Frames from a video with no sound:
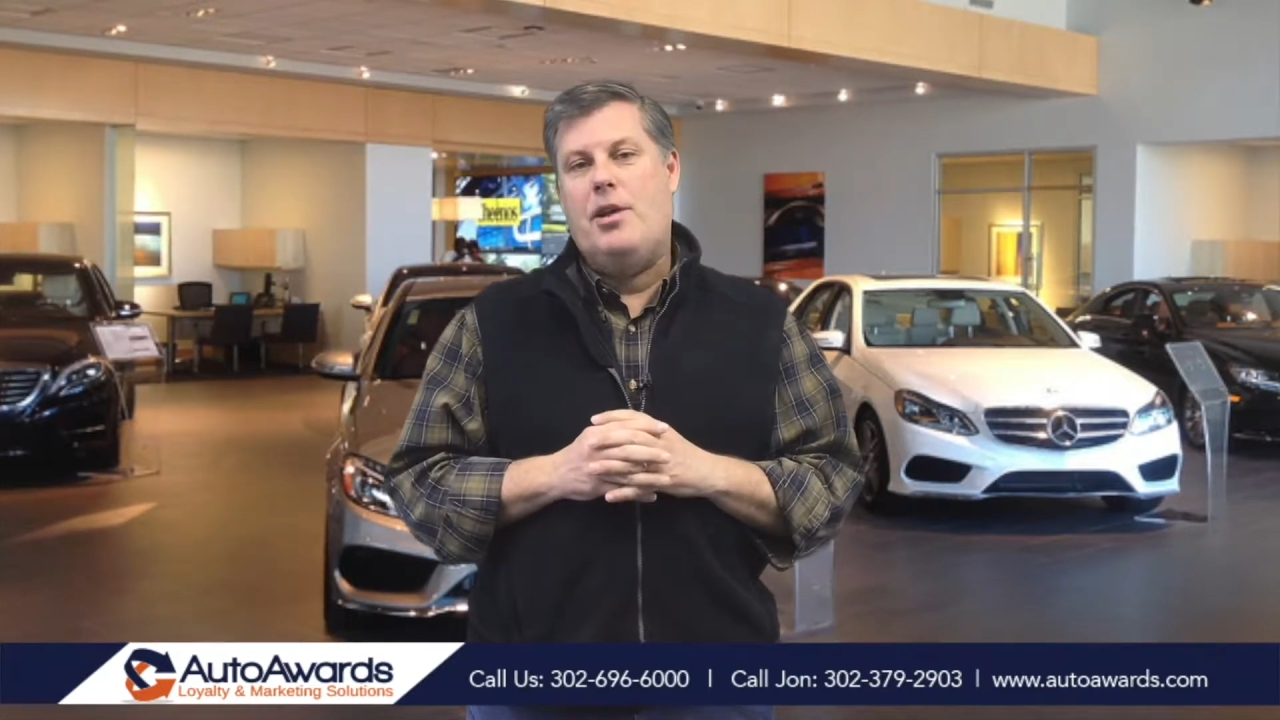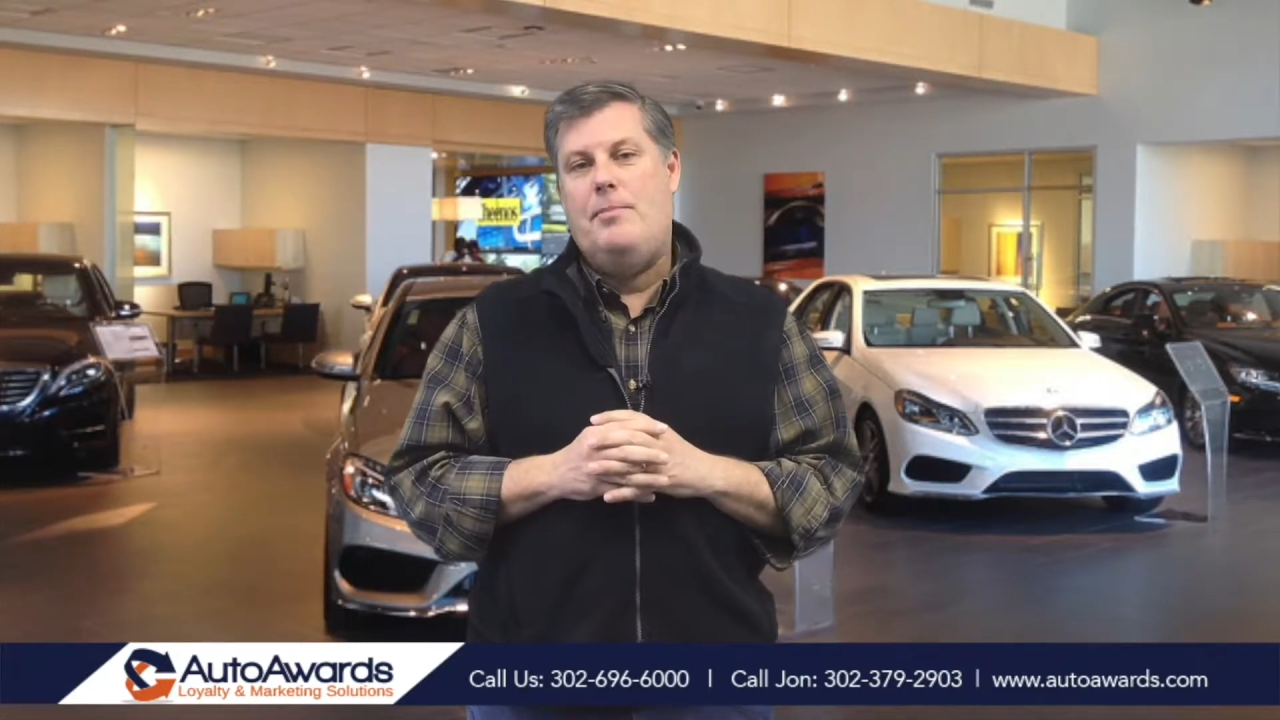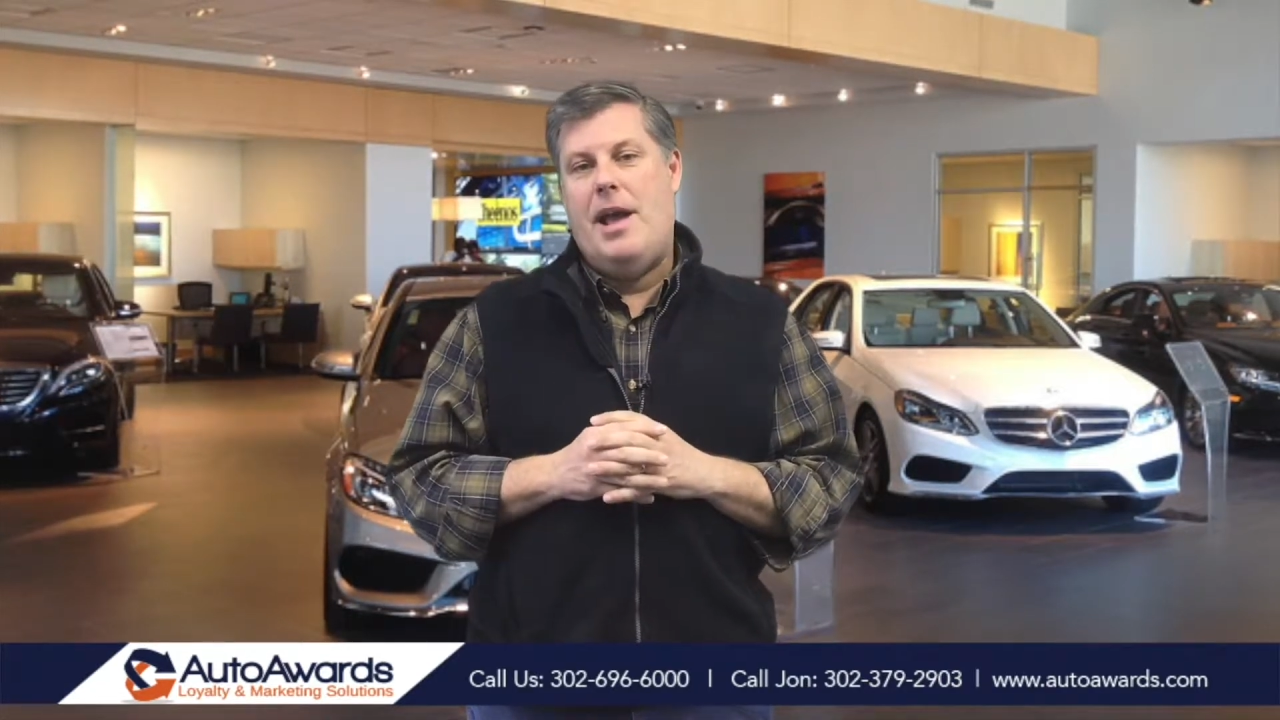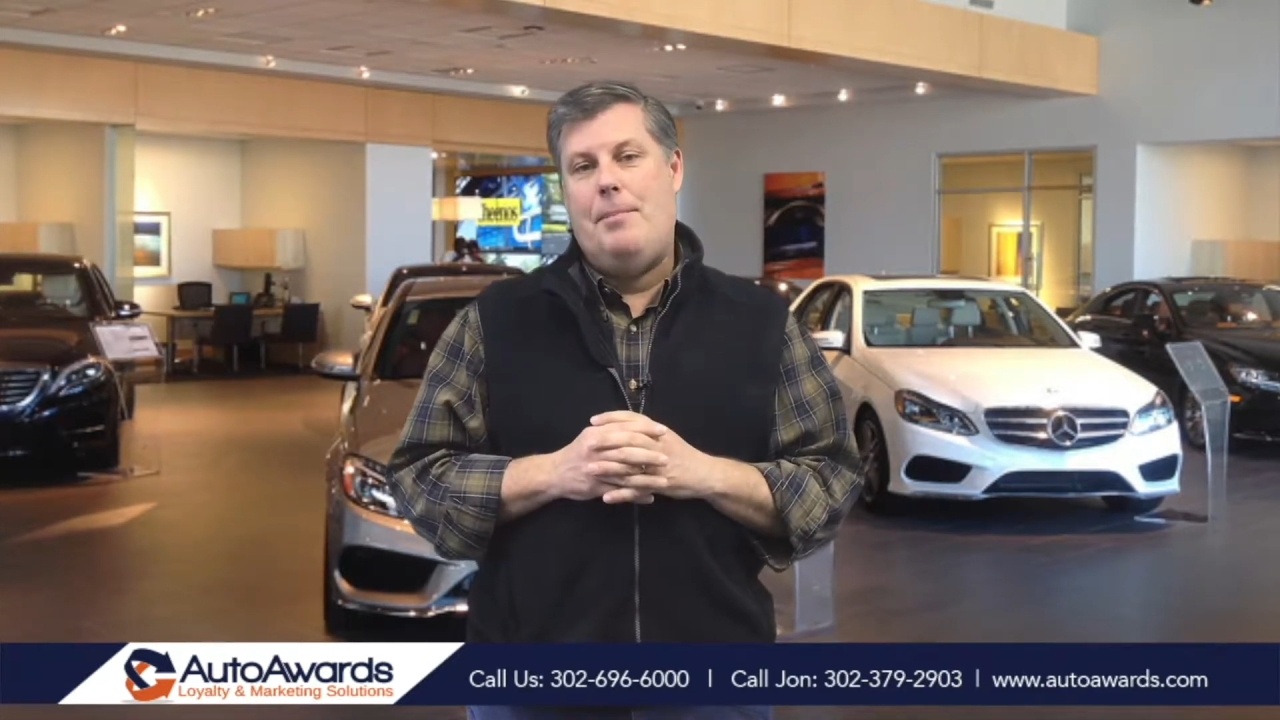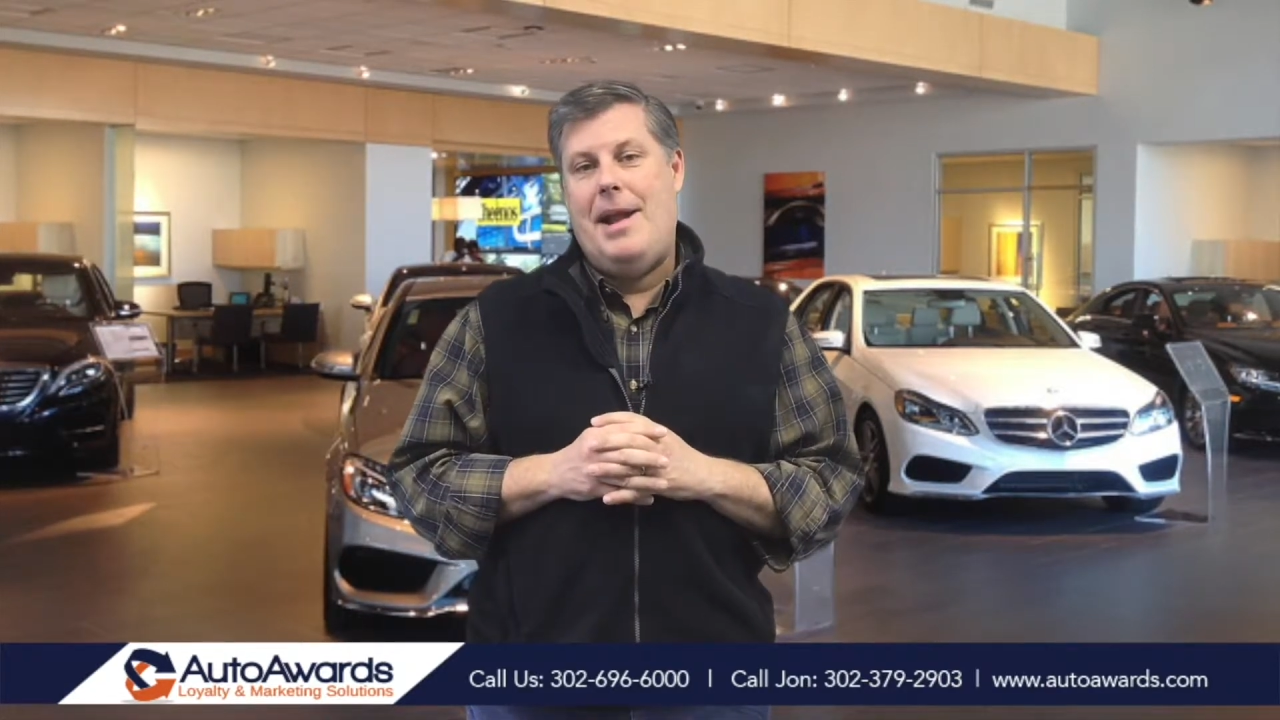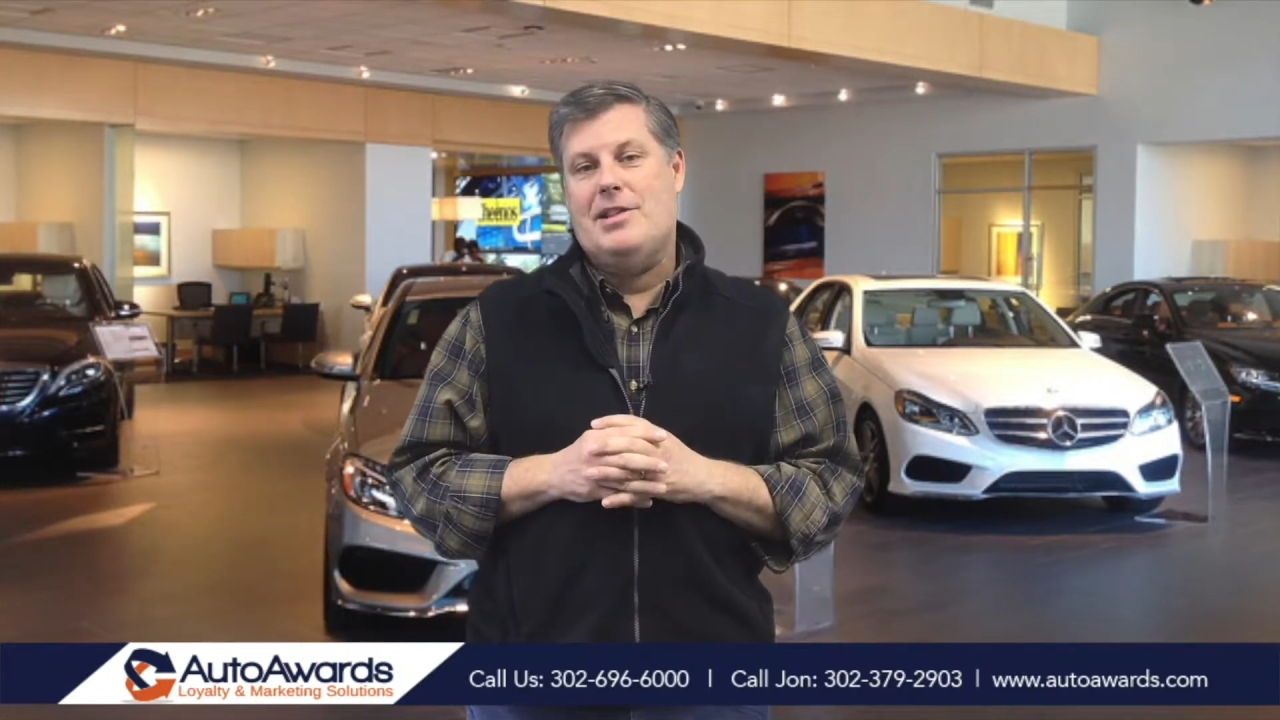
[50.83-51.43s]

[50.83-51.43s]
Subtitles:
our prepaid